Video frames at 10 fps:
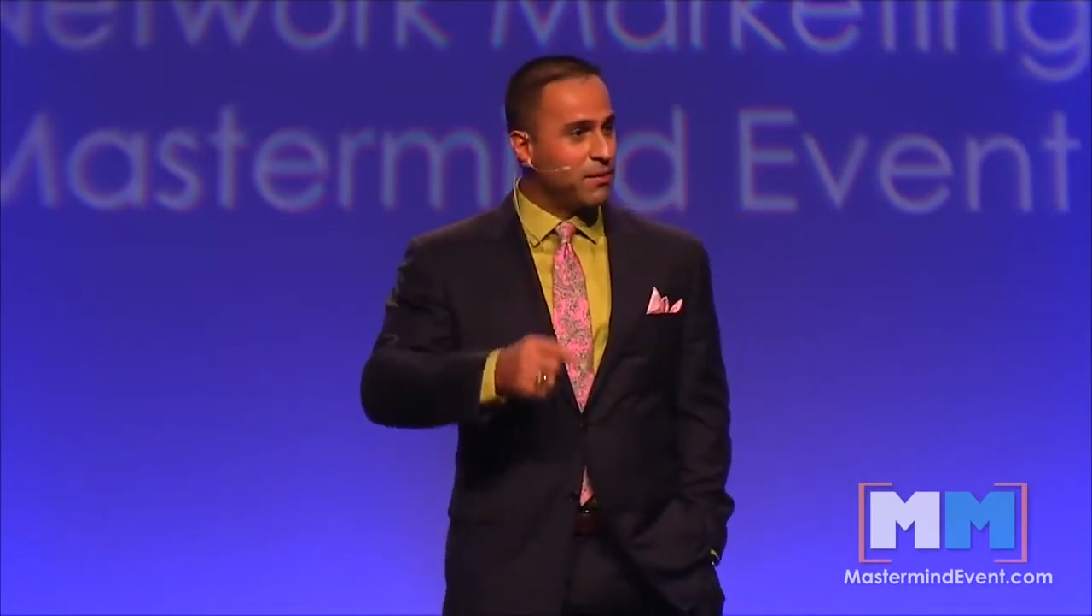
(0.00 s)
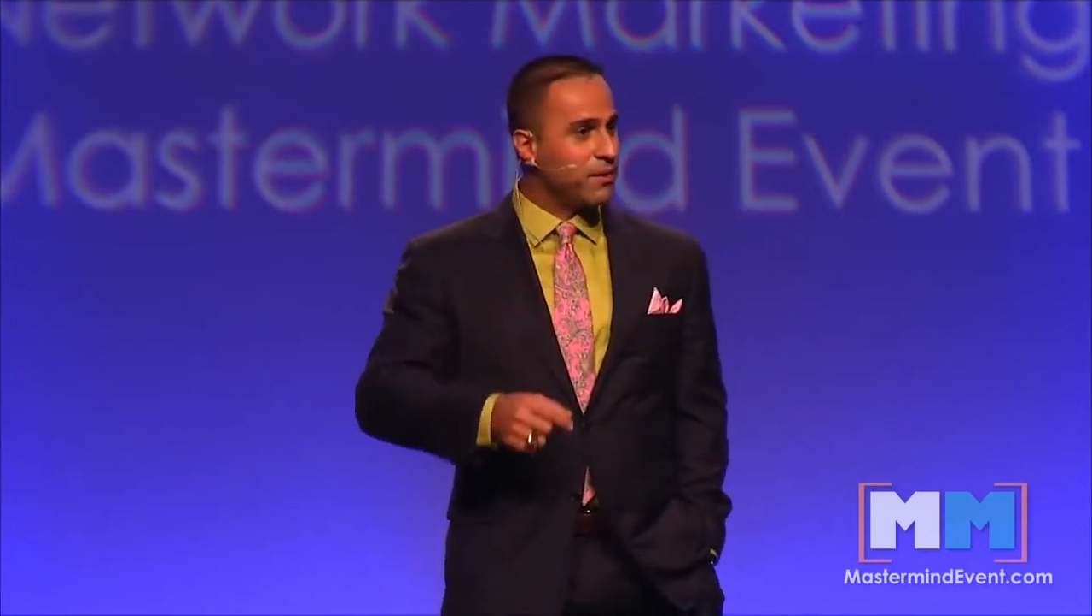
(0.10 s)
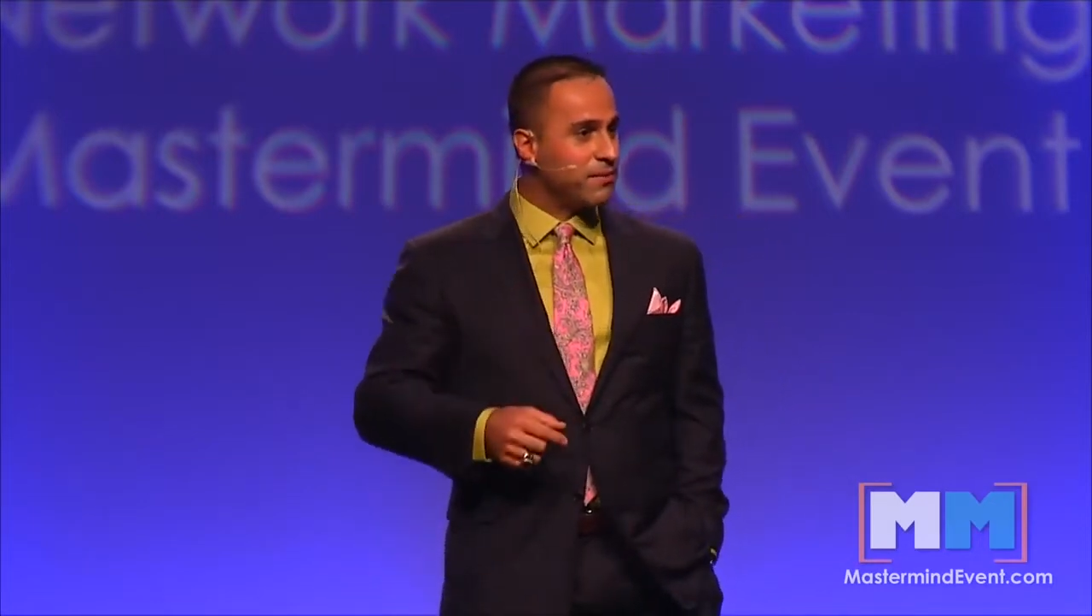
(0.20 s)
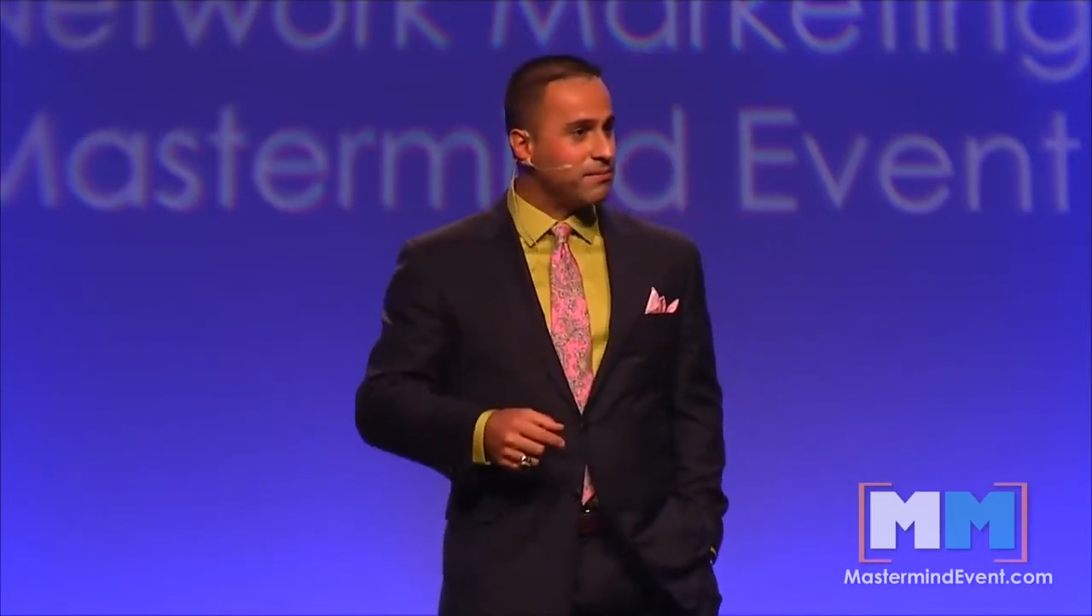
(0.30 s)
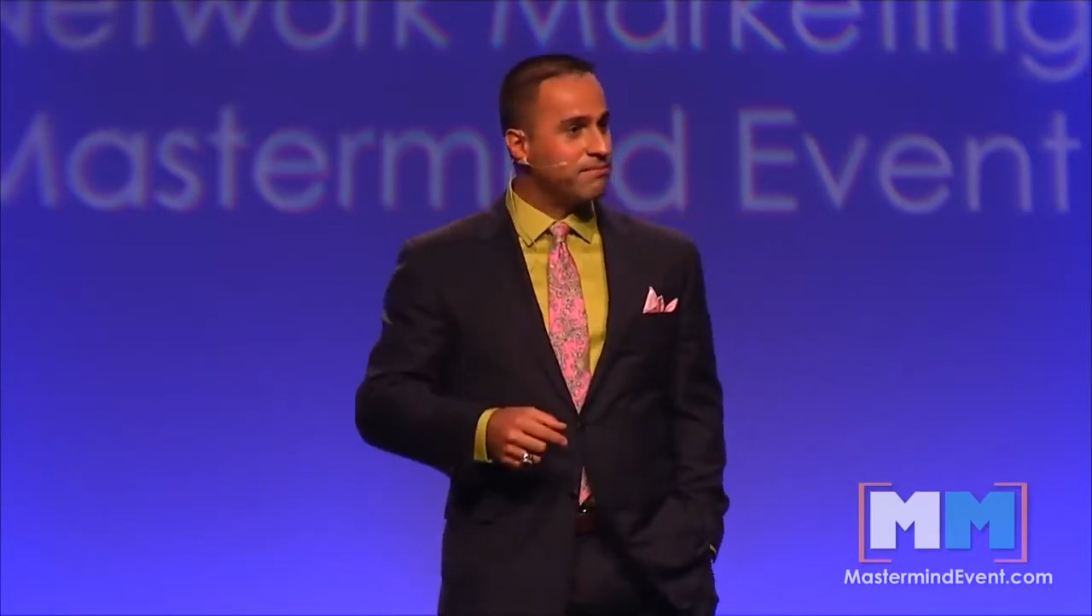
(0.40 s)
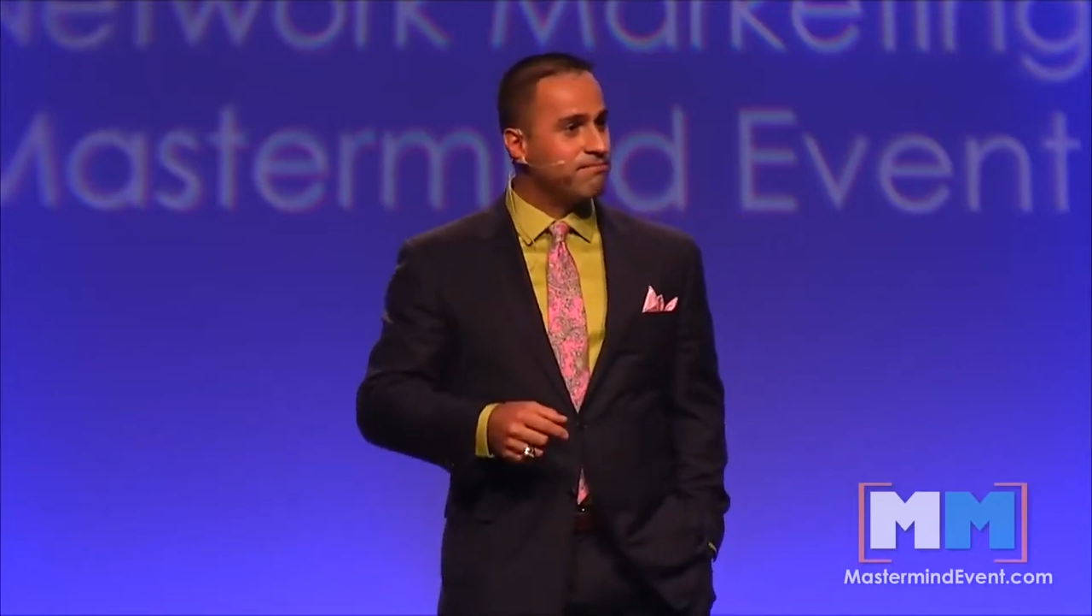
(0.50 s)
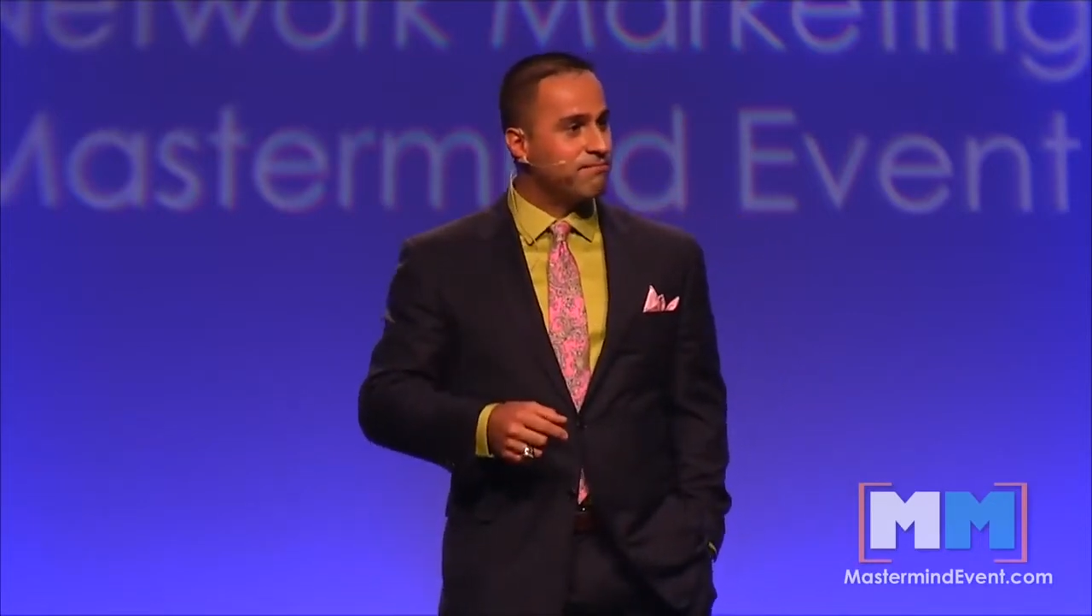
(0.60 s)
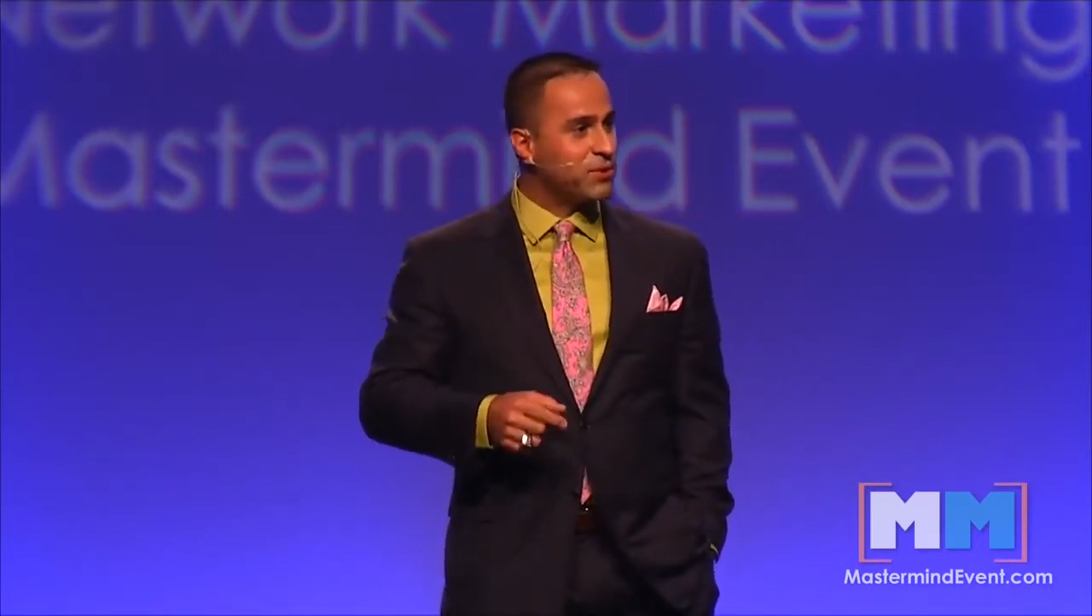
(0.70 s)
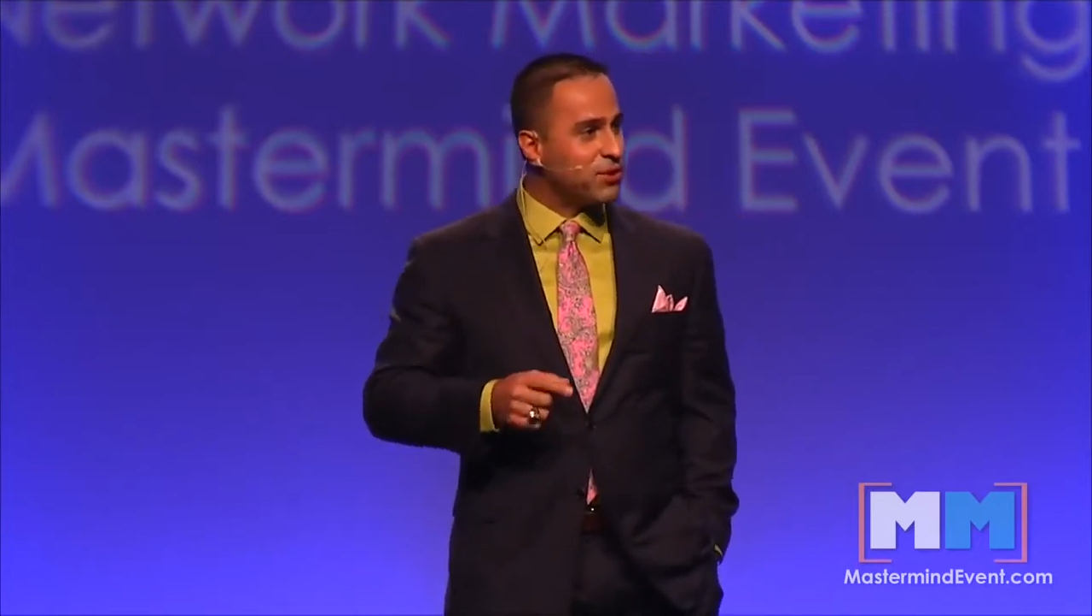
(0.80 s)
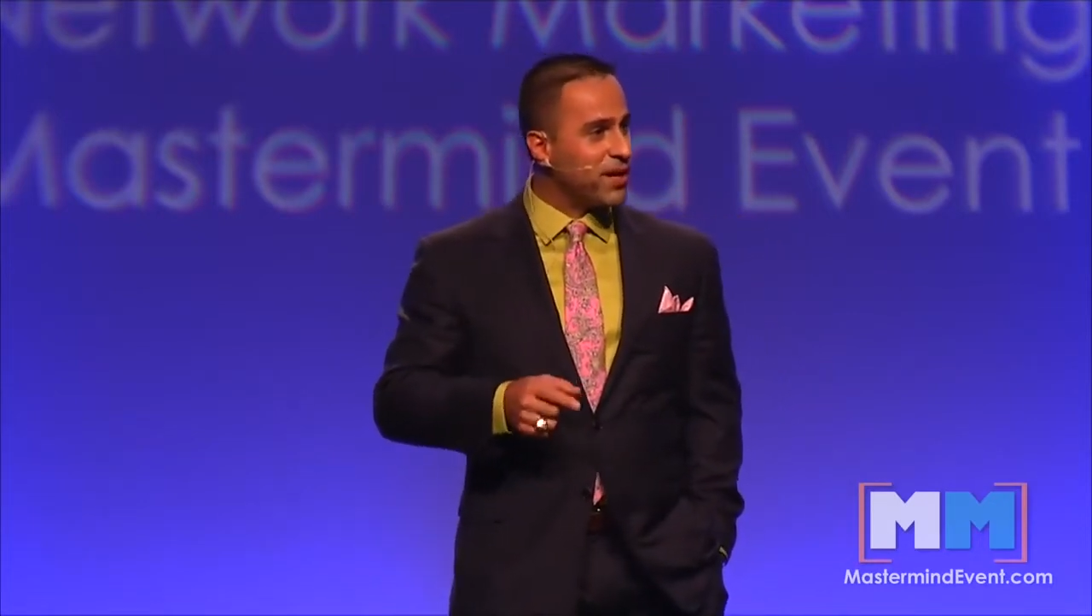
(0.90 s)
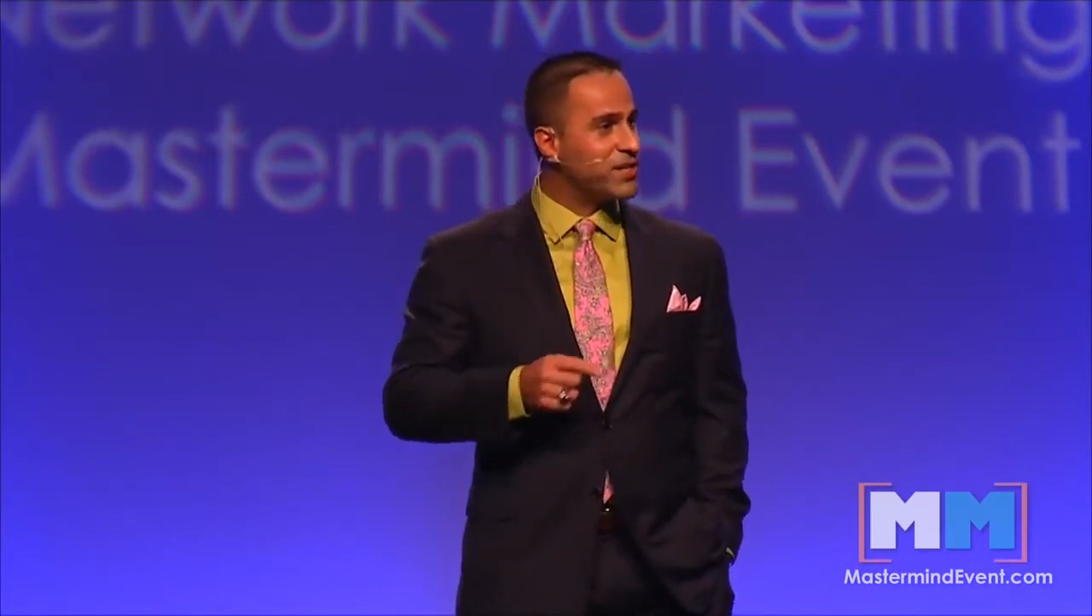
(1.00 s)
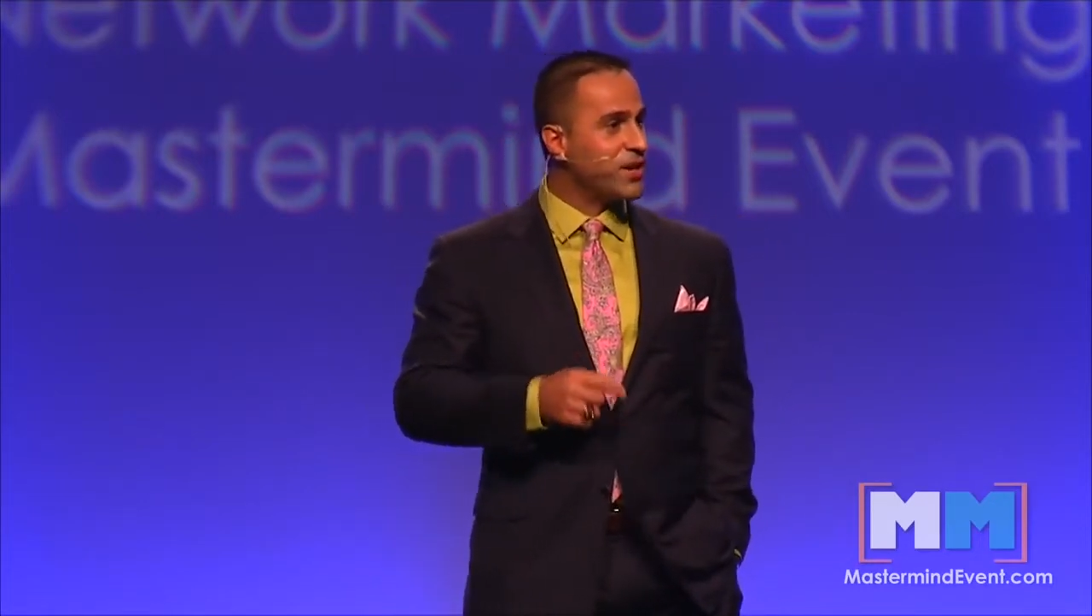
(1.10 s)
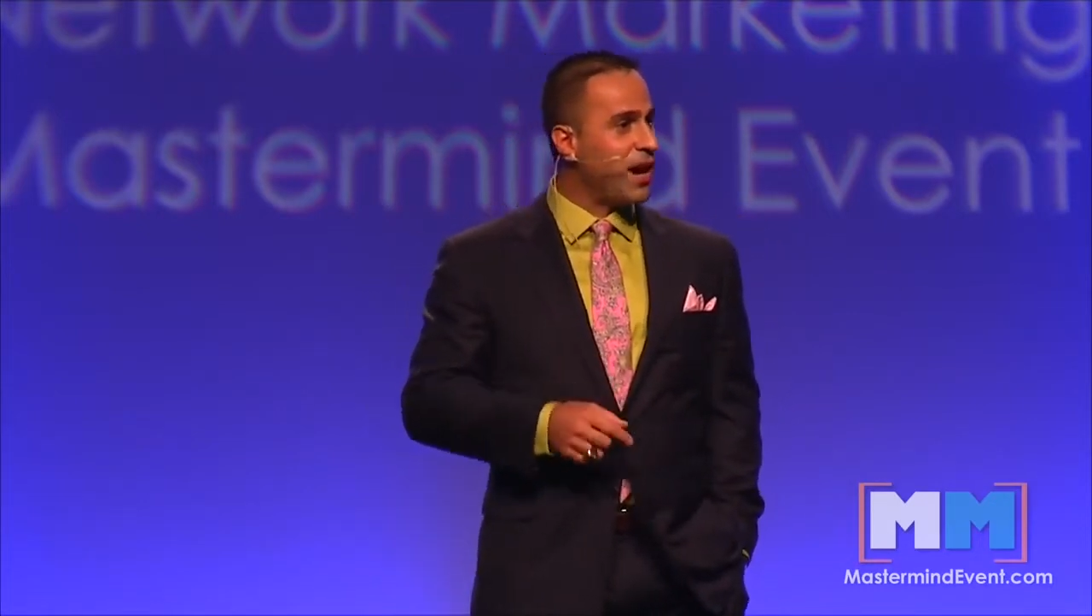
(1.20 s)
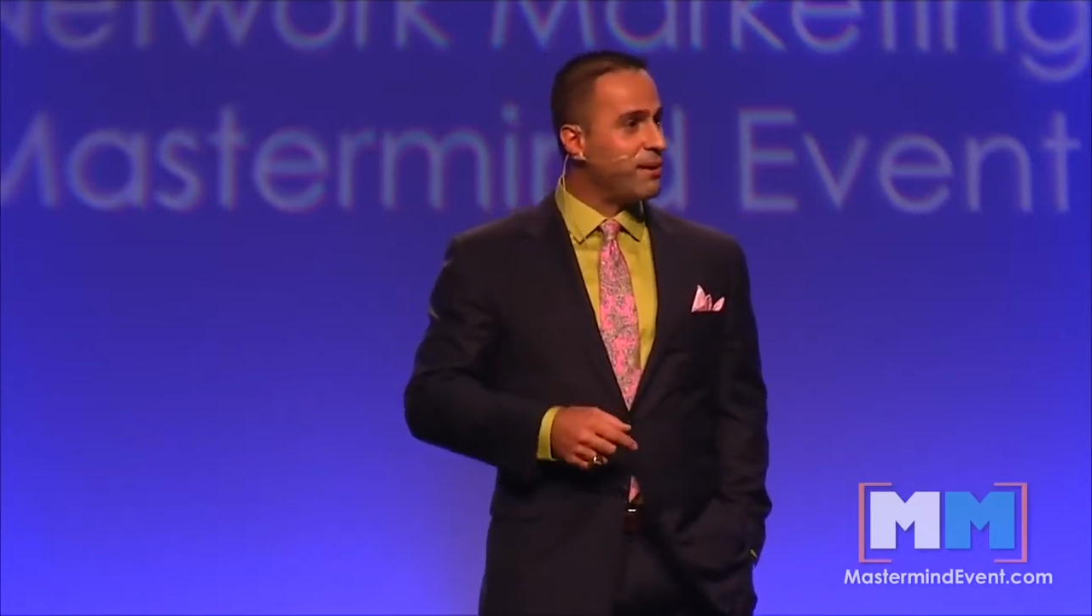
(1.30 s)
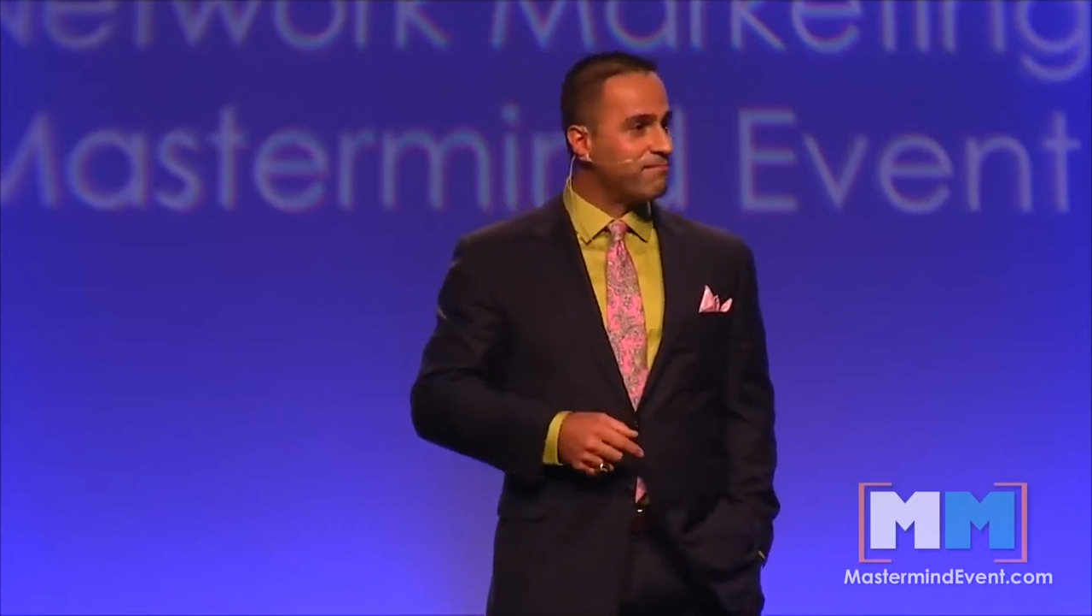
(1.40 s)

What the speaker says: you. Great job.